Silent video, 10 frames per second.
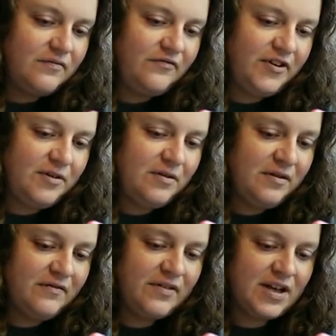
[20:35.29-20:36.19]

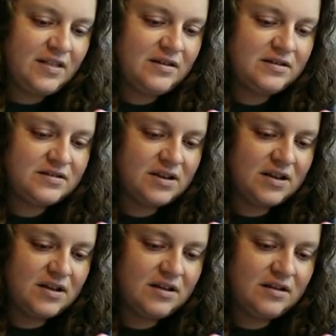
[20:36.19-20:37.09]
for
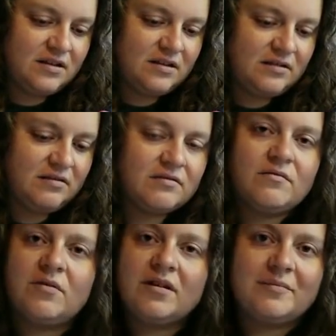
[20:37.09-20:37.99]
Valentines.
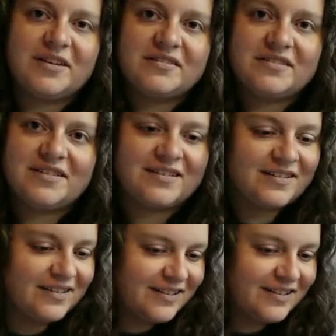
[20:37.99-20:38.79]
Why am I singing?